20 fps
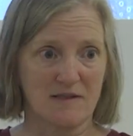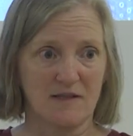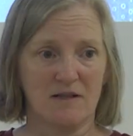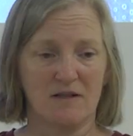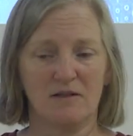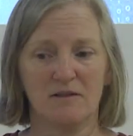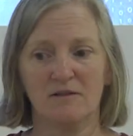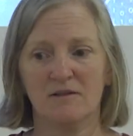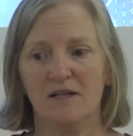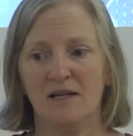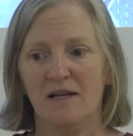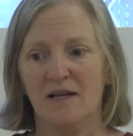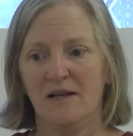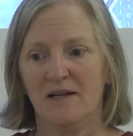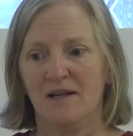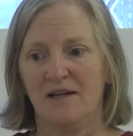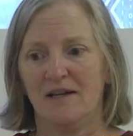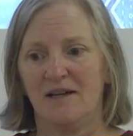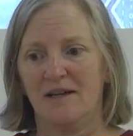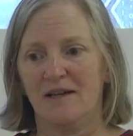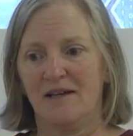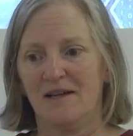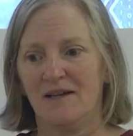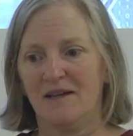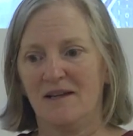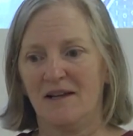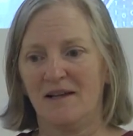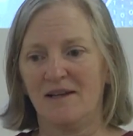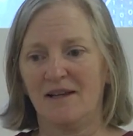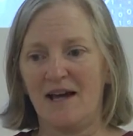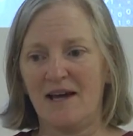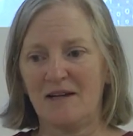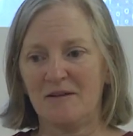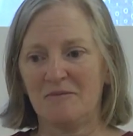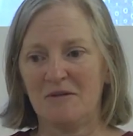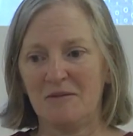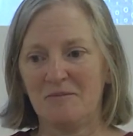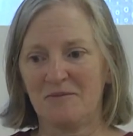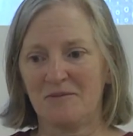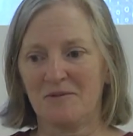So a lot of
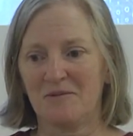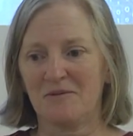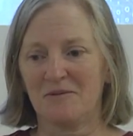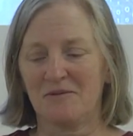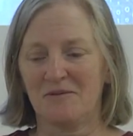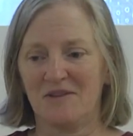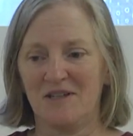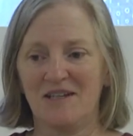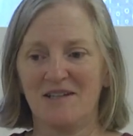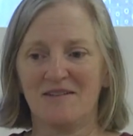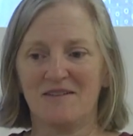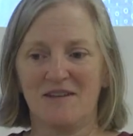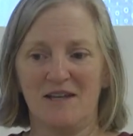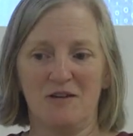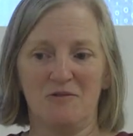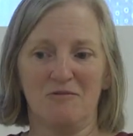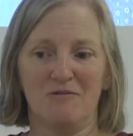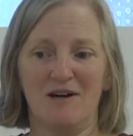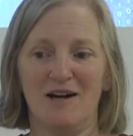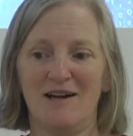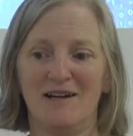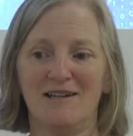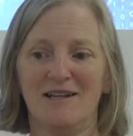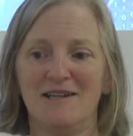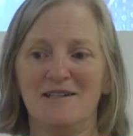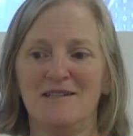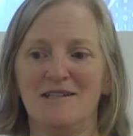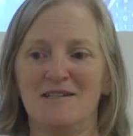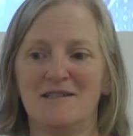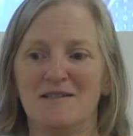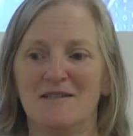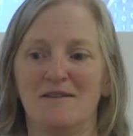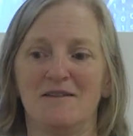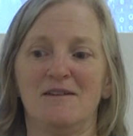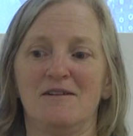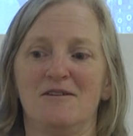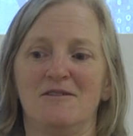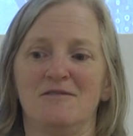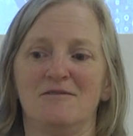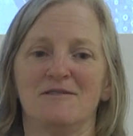people think they want
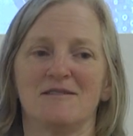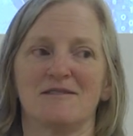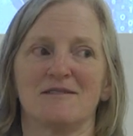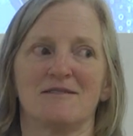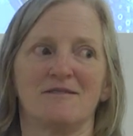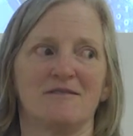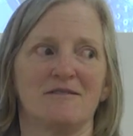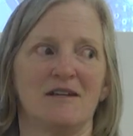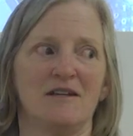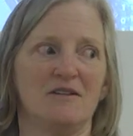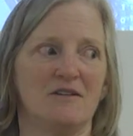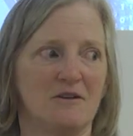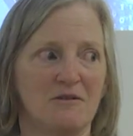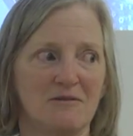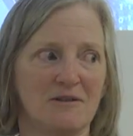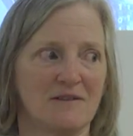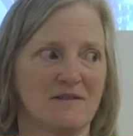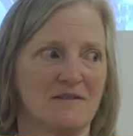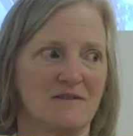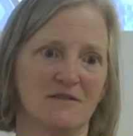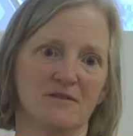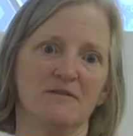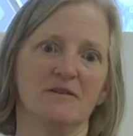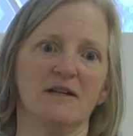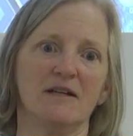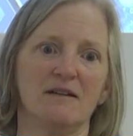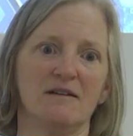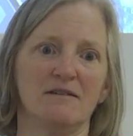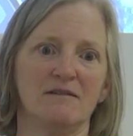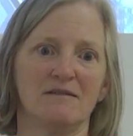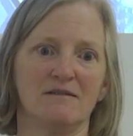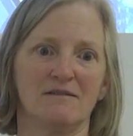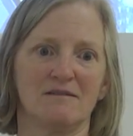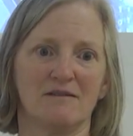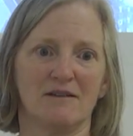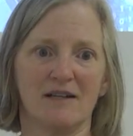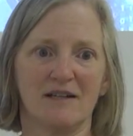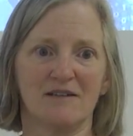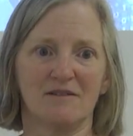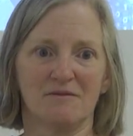ATC codes until they know what it's doing,
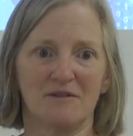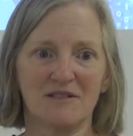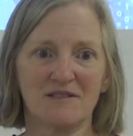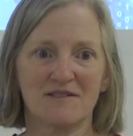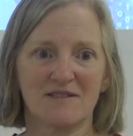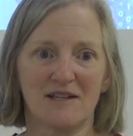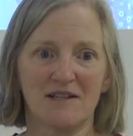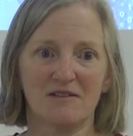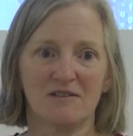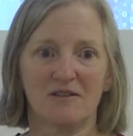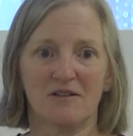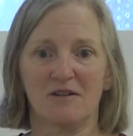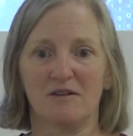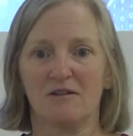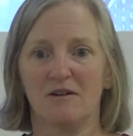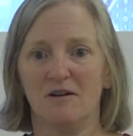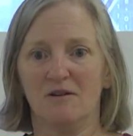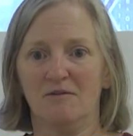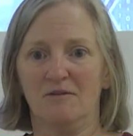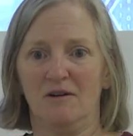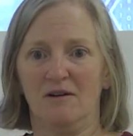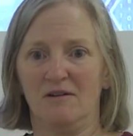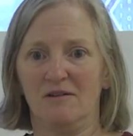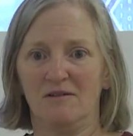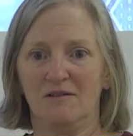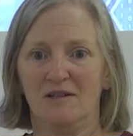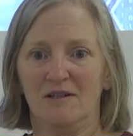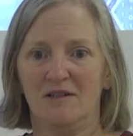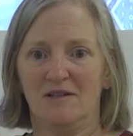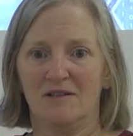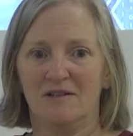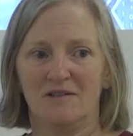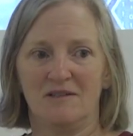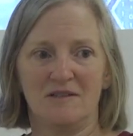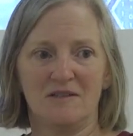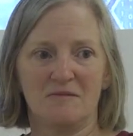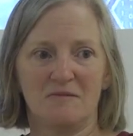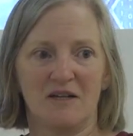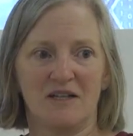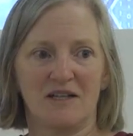right? And once they learn, oh, well,
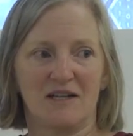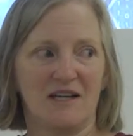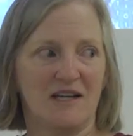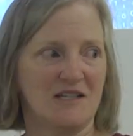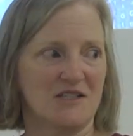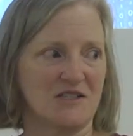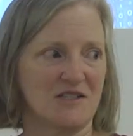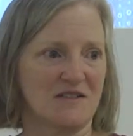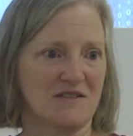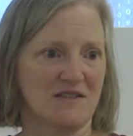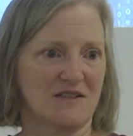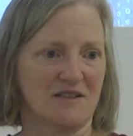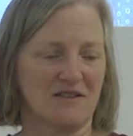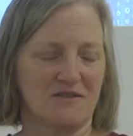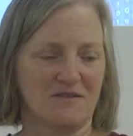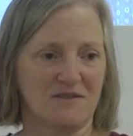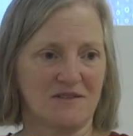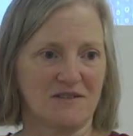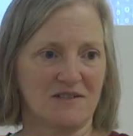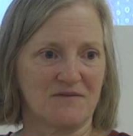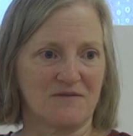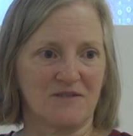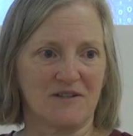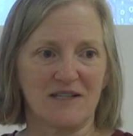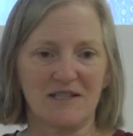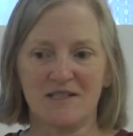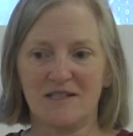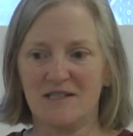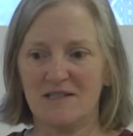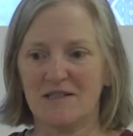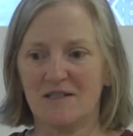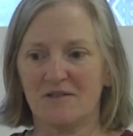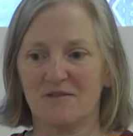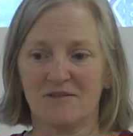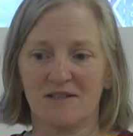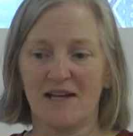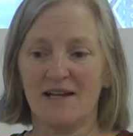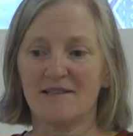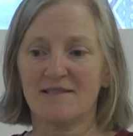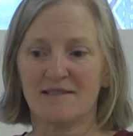these medications can go to different ATC
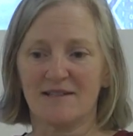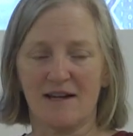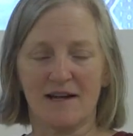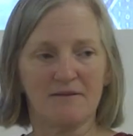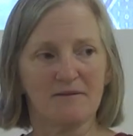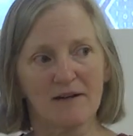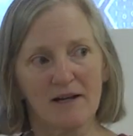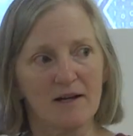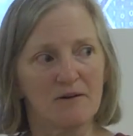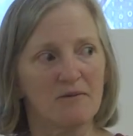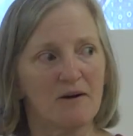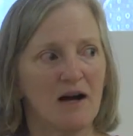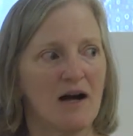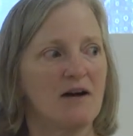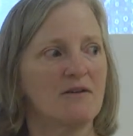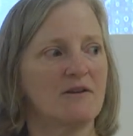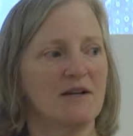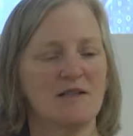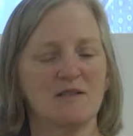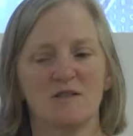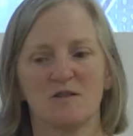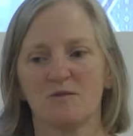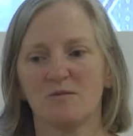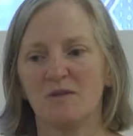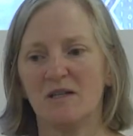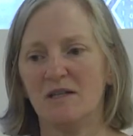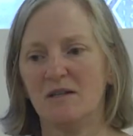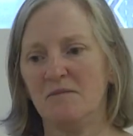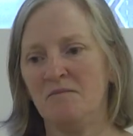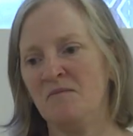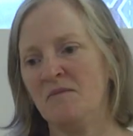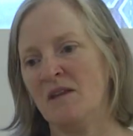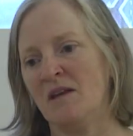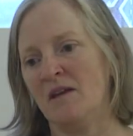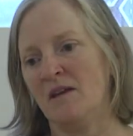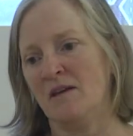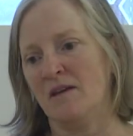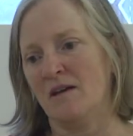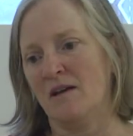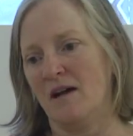codes, that's not what I want, right? So
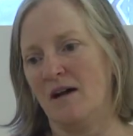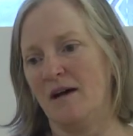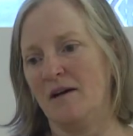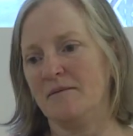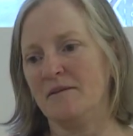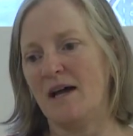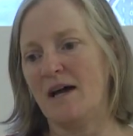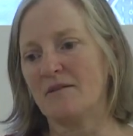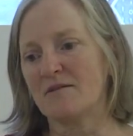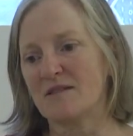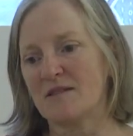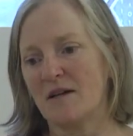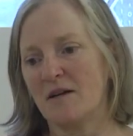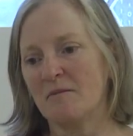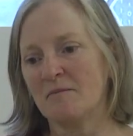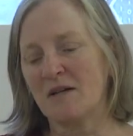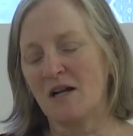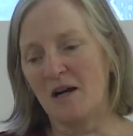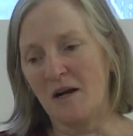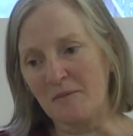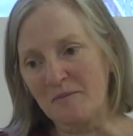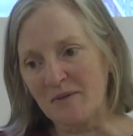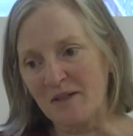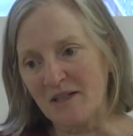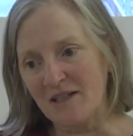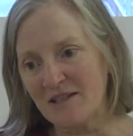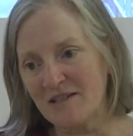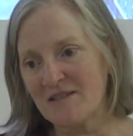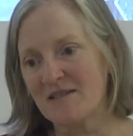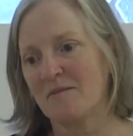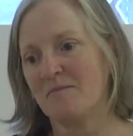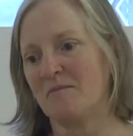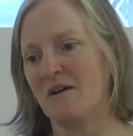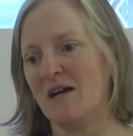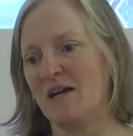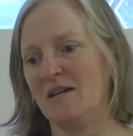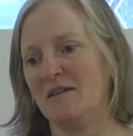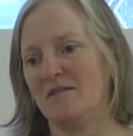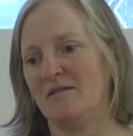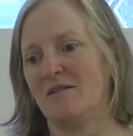now some companies
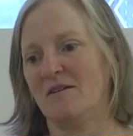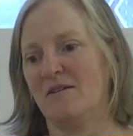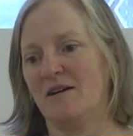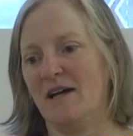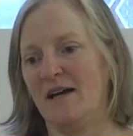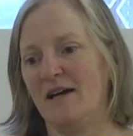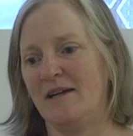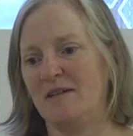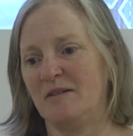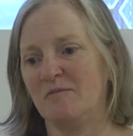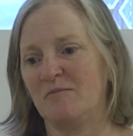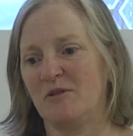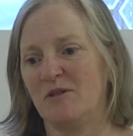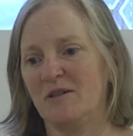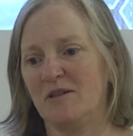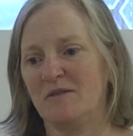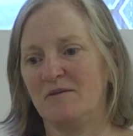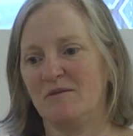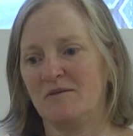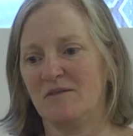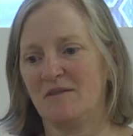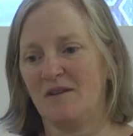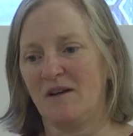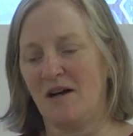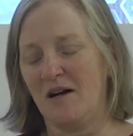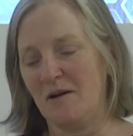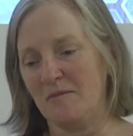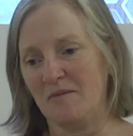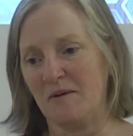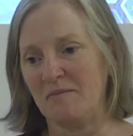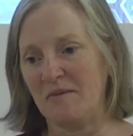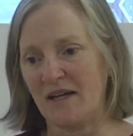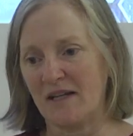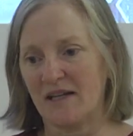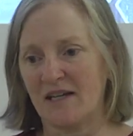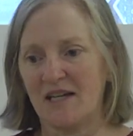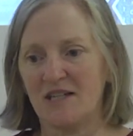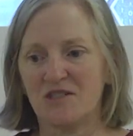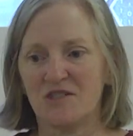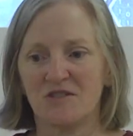might go ahead and put a
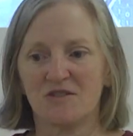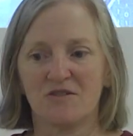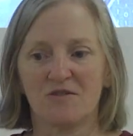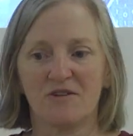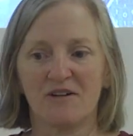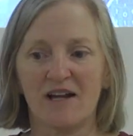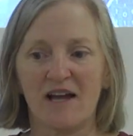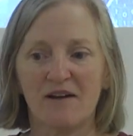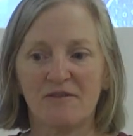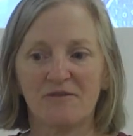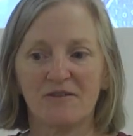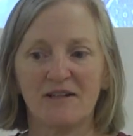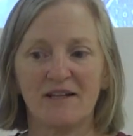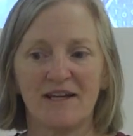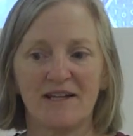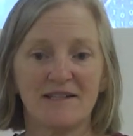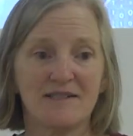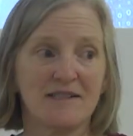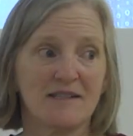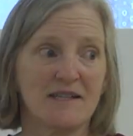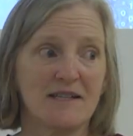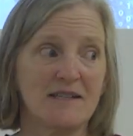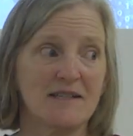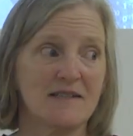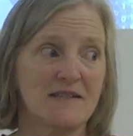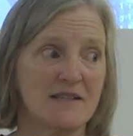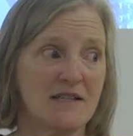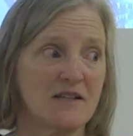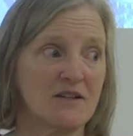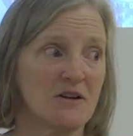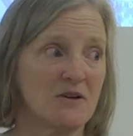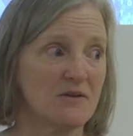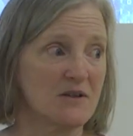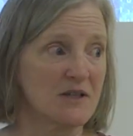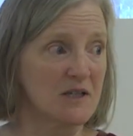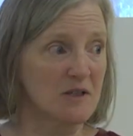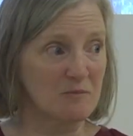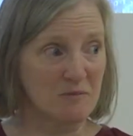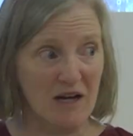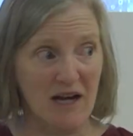medication toward every ATC code
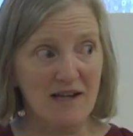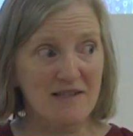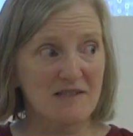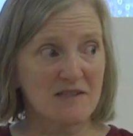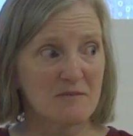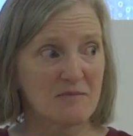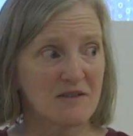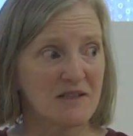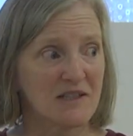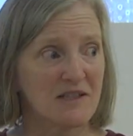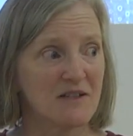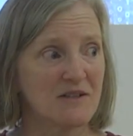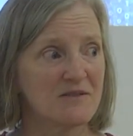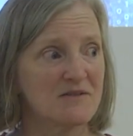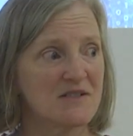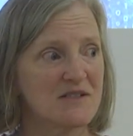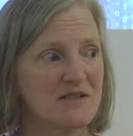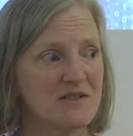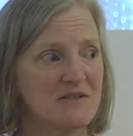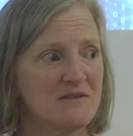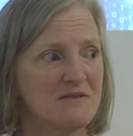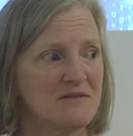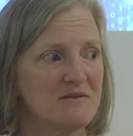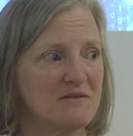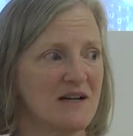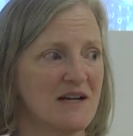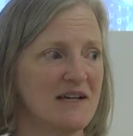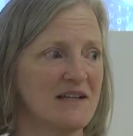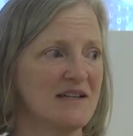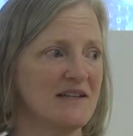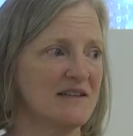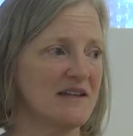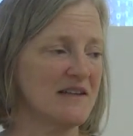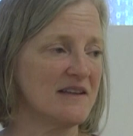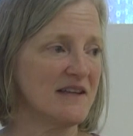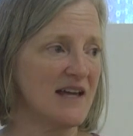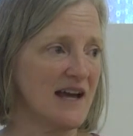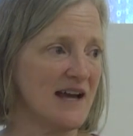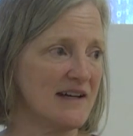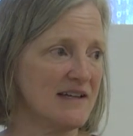it could possibly go to, right? And
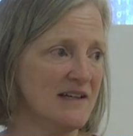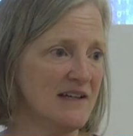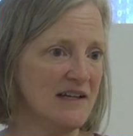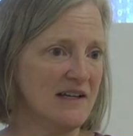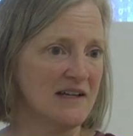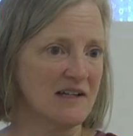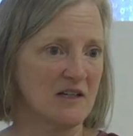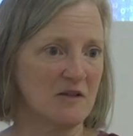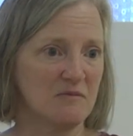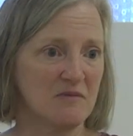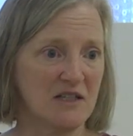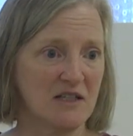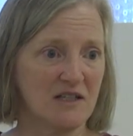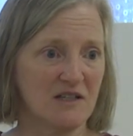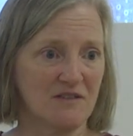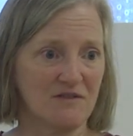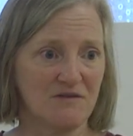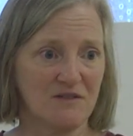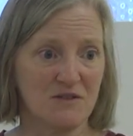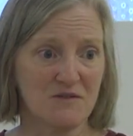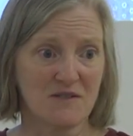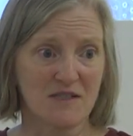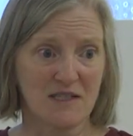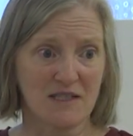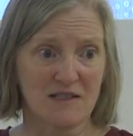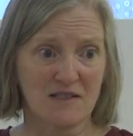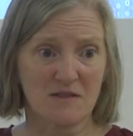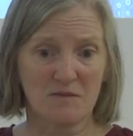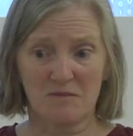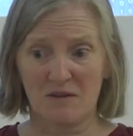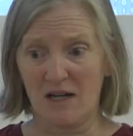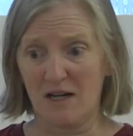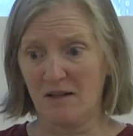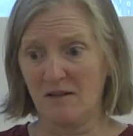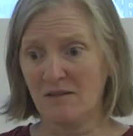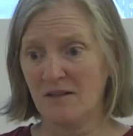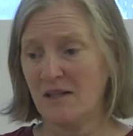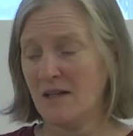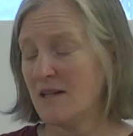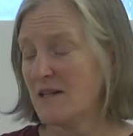then that can be confusing as
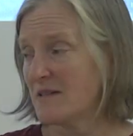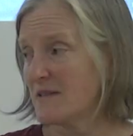well.